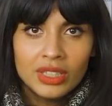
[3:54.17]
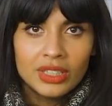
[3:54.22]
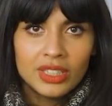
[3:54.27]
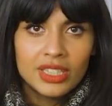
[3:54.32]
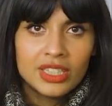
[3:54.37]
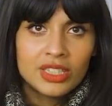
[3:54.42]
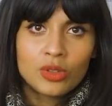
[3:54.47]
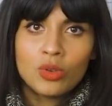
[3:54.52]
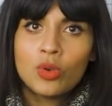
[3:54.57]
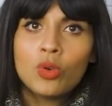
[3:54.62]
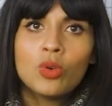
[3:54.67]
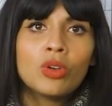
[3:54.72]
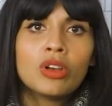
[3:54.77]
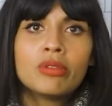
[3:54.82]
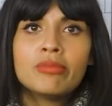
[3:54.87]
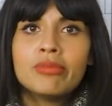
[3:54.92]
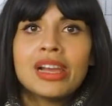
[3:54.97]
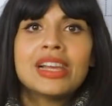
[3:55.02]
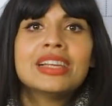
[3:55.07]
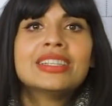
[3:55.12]
These are all
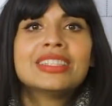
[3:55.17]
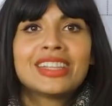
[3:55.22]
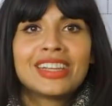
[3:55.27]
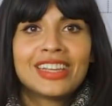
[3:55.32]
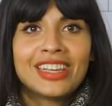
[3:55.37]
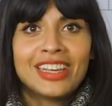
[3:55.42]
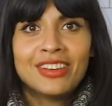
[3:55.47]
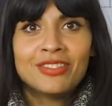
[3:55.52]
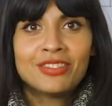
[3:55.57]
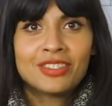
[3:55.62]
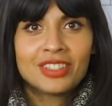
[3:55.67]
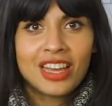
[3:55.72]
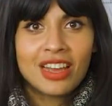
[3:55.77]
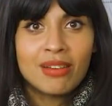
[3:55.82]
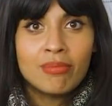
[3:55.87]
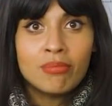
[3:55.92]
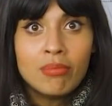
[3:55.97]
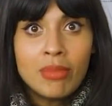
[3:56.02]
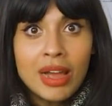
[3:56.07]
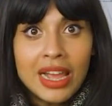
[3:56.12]
amazing gifts, like
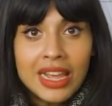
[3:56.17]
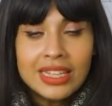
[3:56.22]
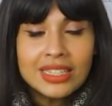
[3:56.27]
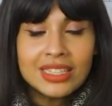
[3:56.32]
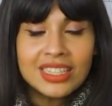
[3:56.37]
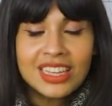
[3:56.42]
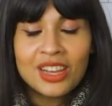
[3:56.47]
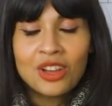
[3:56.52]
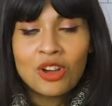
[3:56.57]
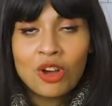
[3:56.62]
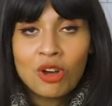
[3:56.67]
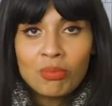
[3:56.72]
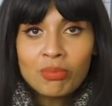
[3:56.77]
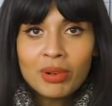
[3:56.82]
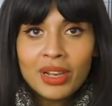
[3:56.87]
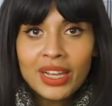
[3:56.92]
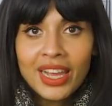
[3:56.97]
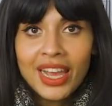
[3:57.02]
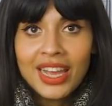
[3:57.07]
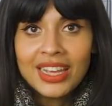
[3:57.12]
amazing,
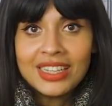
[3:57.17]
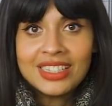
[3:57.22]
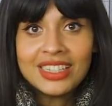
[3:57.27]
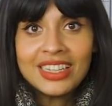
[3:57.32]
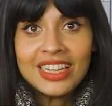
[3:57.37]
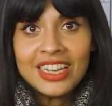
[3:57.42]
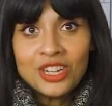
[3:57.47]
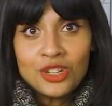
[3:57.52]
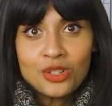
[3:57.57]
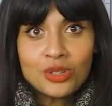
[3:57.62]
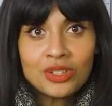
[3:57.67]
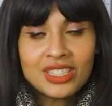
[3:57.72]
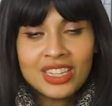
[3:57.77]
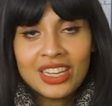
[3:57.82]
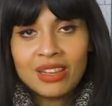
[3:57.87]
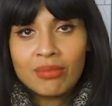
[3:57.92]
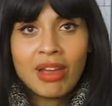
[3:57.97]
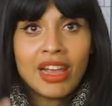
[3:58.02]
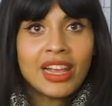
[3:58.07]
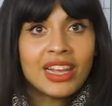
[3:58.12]
complicated,
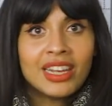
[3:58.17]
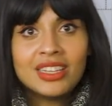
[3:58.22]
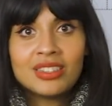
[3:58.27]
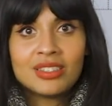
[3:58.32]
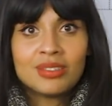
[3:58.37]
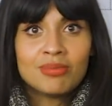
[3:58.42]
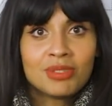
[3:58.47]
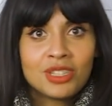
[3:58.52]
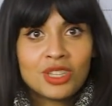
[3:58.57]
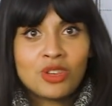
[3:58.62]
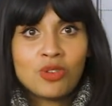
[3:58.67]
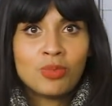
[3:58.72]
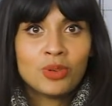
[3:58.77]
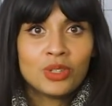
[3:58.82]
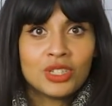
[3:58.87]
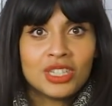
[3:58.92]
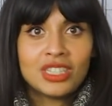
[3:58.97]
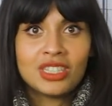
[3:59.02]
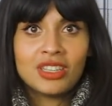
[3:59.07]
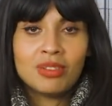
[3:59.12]
interesting mechanisms that your
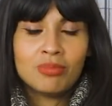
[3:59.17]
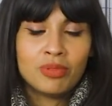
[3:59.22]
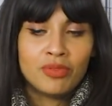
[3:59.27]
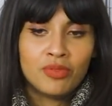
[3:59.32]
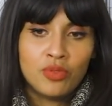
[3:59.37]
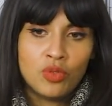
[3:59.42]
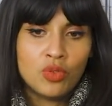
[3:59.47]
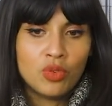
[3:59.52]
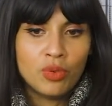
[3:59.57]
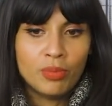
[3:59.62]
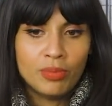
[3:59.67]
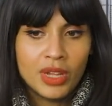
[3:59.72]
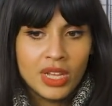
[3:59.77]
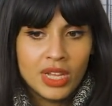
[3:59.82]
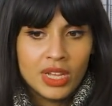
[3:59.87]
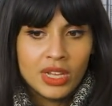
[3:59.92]
bodies can perform.